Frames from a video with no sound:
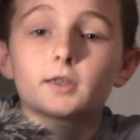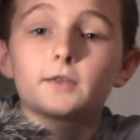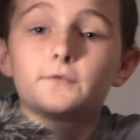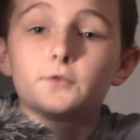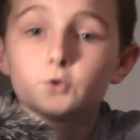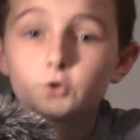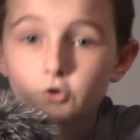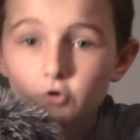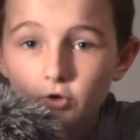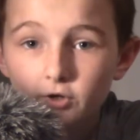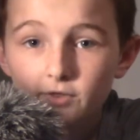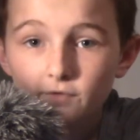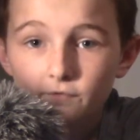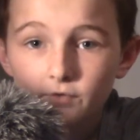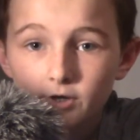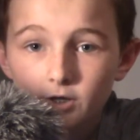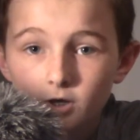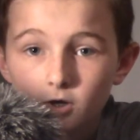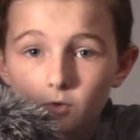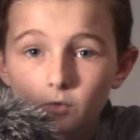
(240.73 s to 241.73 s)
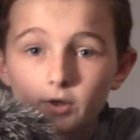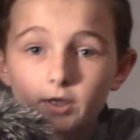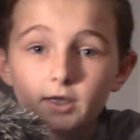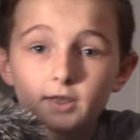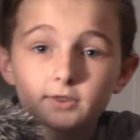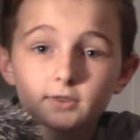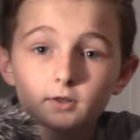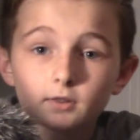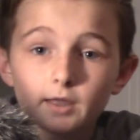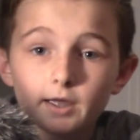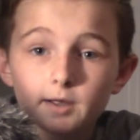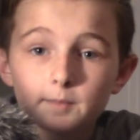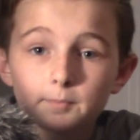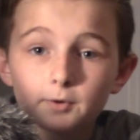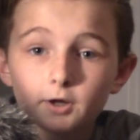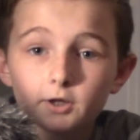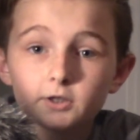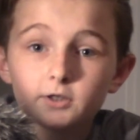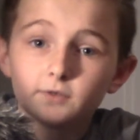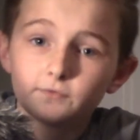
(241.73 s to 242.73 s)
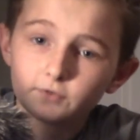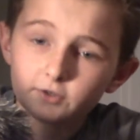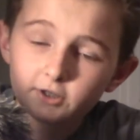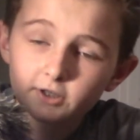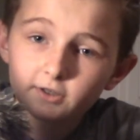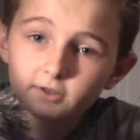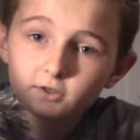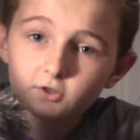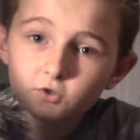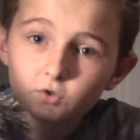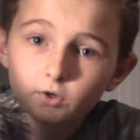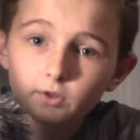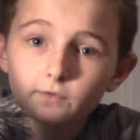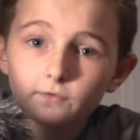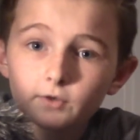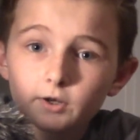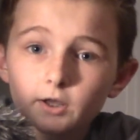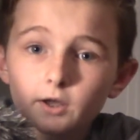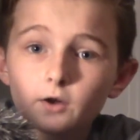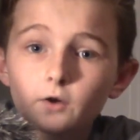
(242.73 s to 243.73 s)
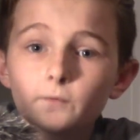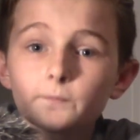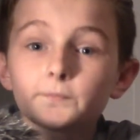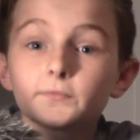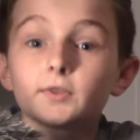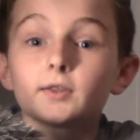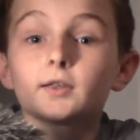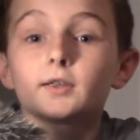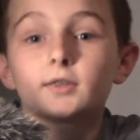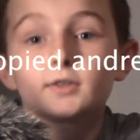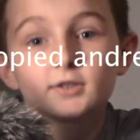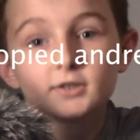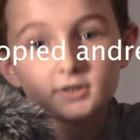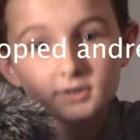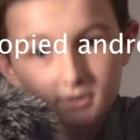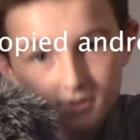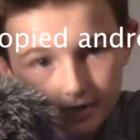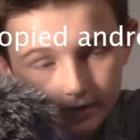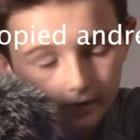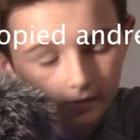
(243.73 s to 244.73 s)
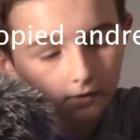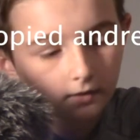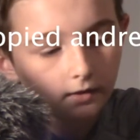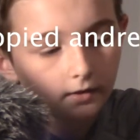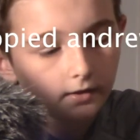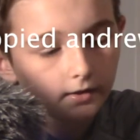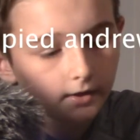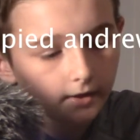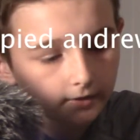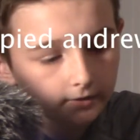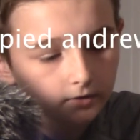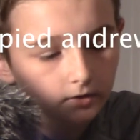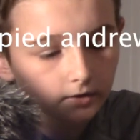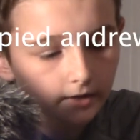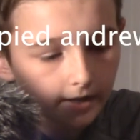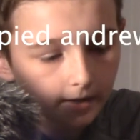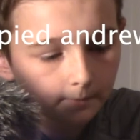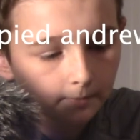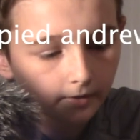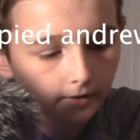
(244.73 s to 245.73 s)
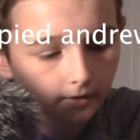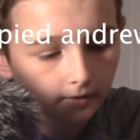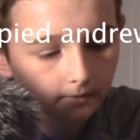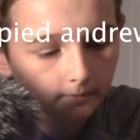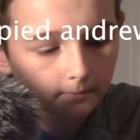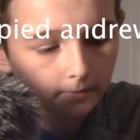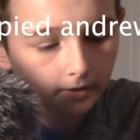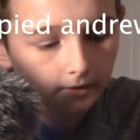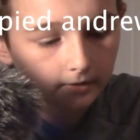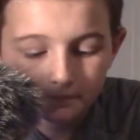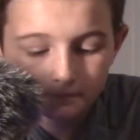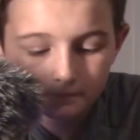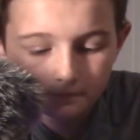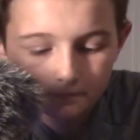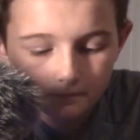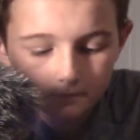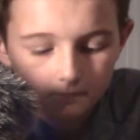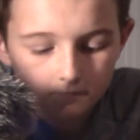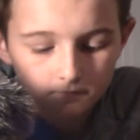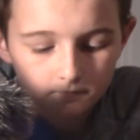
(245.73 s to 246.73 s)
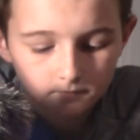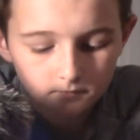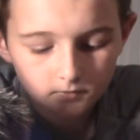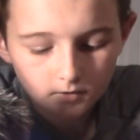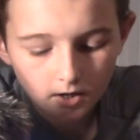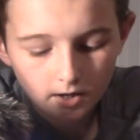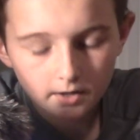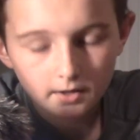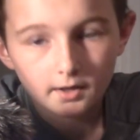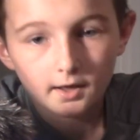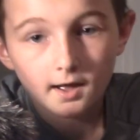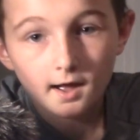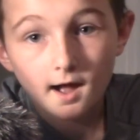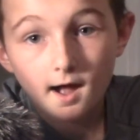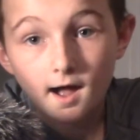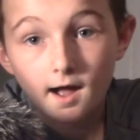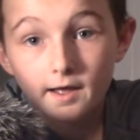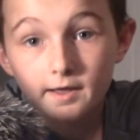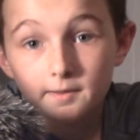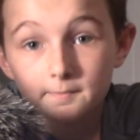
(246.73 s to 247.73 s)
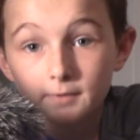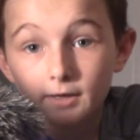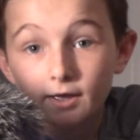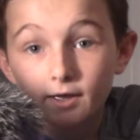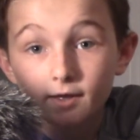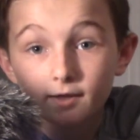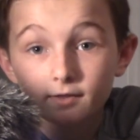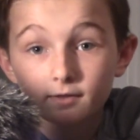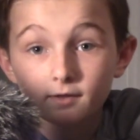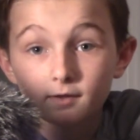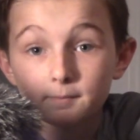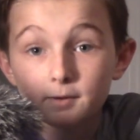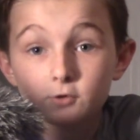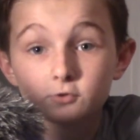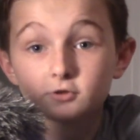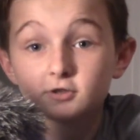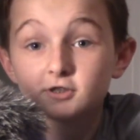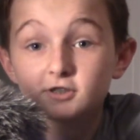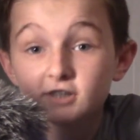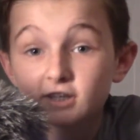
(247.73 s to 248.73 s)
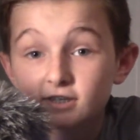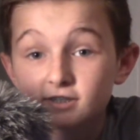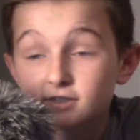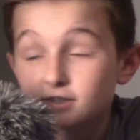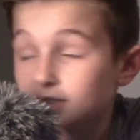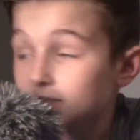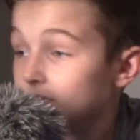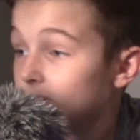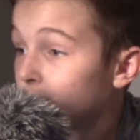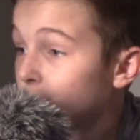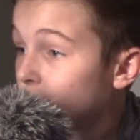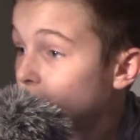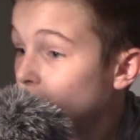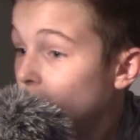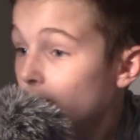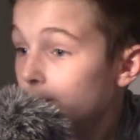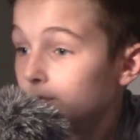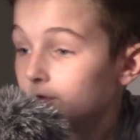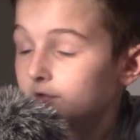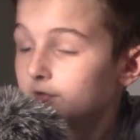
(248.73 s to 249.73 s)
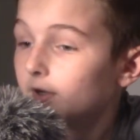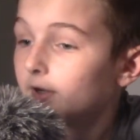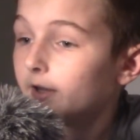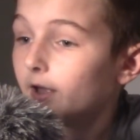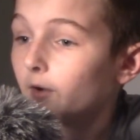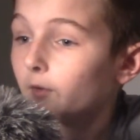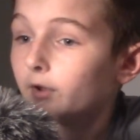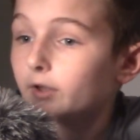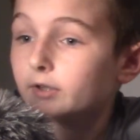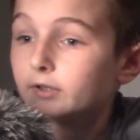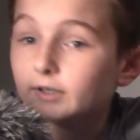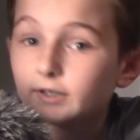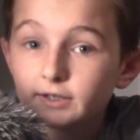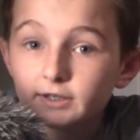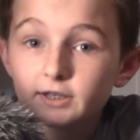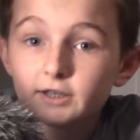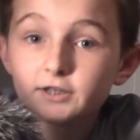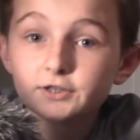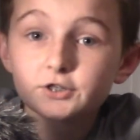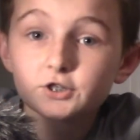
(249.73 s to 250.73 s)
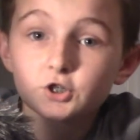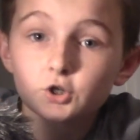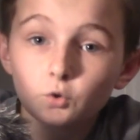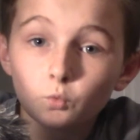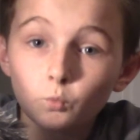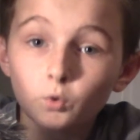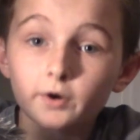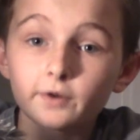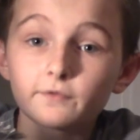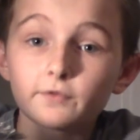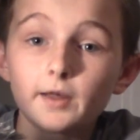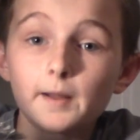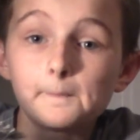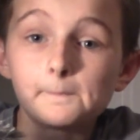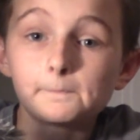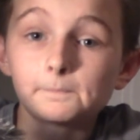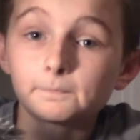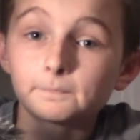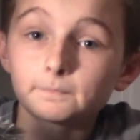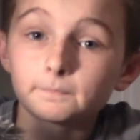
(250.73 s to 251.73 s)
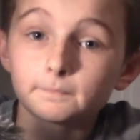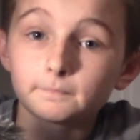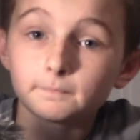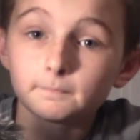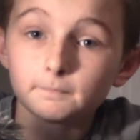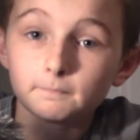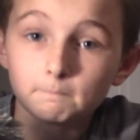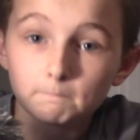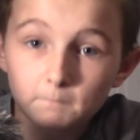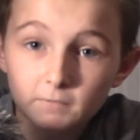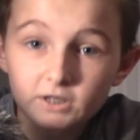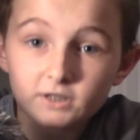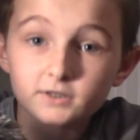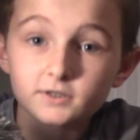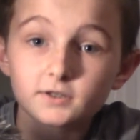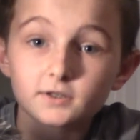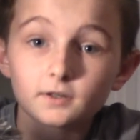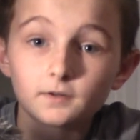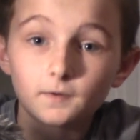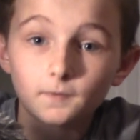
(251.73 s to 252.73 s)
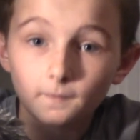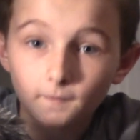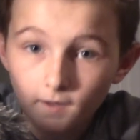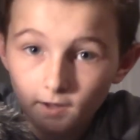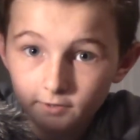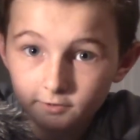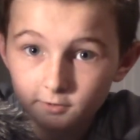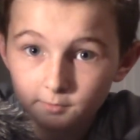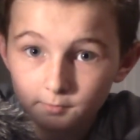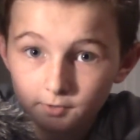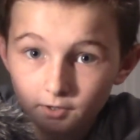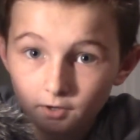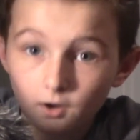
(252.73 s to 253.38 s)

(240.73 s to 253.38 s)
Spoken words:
If you enjoyed the video, hit the like button. If you didn't enjoy the video, still hit the like button. I am at about 60 subscribers right now, and each one of them means a lot to me.